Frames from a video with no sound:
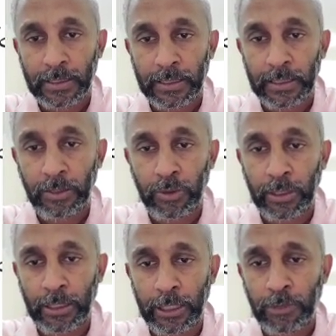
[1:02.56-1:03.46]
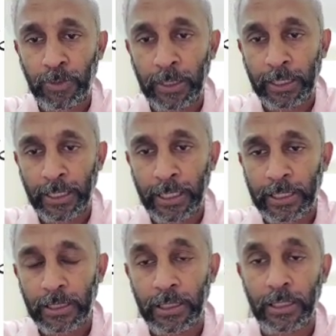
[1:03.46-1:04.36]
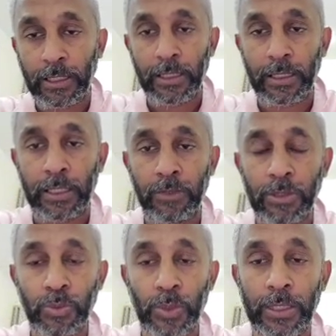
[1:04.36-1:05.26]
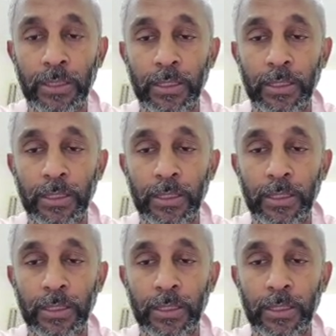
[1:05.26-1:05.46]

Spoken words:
during this period the investment,